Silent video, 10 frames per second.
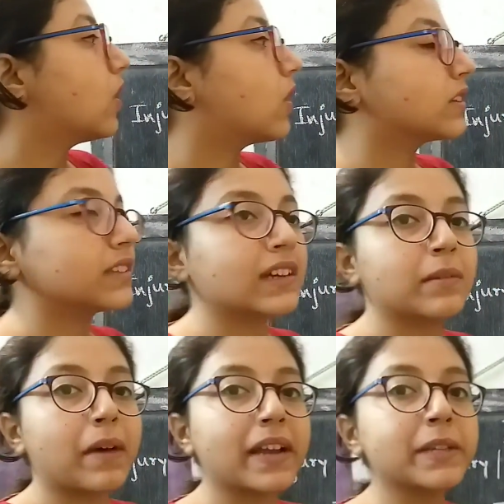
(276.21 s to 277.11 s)
or
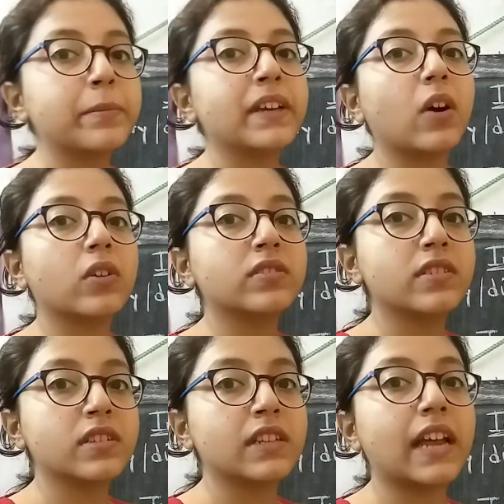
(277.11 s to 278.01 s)
there might be oxygen